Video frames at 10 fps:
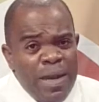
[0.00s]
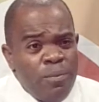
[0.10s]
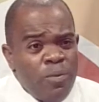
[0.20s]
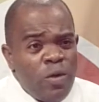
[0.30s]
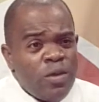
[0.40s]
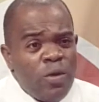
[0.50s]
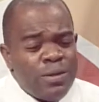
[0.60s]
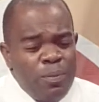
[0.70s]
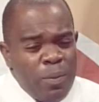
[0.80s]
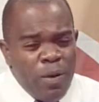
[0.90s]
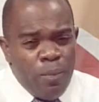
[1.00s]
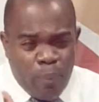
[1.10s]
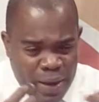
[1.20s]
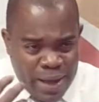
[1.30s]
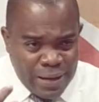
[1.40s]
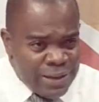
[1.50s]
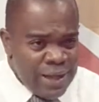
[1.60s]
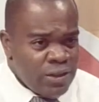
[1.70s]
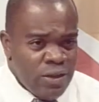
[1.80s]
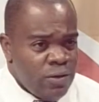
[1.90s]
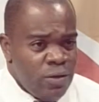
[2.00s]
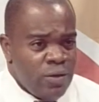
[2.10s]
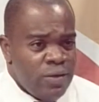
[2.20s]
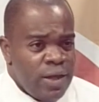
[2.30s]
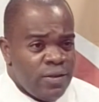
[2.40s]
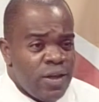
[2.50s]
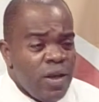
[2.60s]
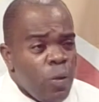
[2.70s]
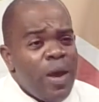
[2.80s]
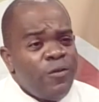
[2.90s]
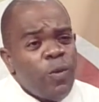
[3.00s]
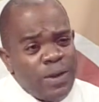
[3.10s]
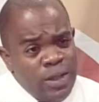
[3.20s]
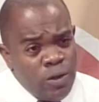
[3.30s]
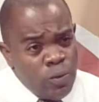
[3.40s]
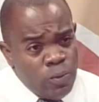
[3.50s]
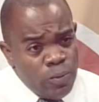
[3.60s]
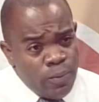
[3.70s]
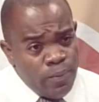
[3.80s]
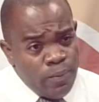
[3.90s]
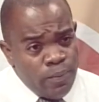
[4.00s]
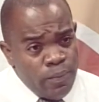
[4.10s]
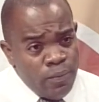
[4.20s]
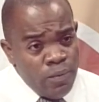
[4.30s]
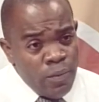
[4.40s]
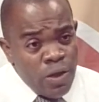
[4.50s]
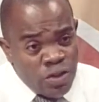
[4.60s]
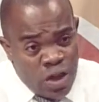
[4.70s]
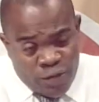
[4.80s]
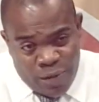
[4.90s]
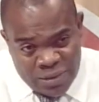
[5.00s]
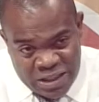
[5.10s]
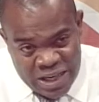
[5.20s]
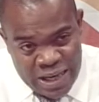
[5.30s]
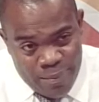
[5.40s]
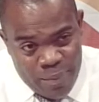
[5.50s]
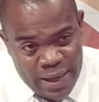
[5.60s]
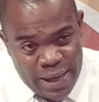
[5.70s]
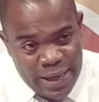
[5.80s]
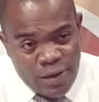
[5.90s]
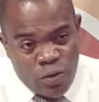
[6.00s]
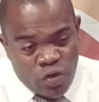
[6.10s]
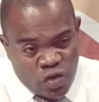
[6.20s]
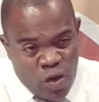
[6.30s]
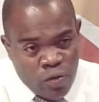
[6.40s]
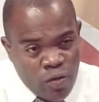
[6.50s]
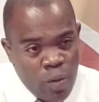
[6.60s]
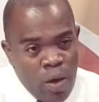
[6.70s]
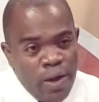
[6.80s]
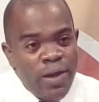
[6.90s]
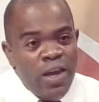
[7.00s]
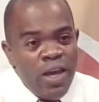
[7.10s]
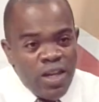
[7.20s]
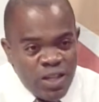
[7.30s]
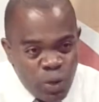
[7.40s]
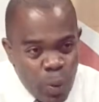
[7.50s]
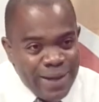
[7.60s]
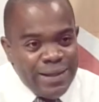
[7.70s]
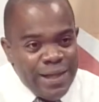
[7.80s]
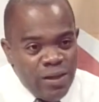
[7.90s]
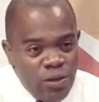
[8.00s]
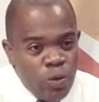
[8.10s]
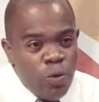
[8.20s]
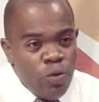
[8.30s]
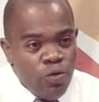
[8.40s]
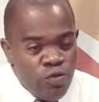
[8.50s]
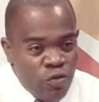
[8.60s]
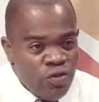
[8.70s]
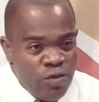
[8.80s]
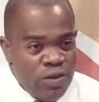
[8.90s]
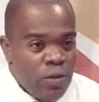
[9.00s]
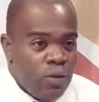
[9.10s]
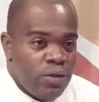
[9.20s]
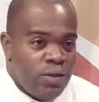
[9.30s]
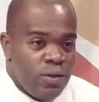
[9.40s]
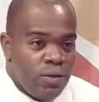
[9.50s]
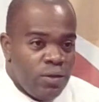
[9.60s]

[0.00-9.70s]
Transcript: Those people don't pay attention to those things. We have 22. Just from GEBE to South Reward, 22 grocery stores.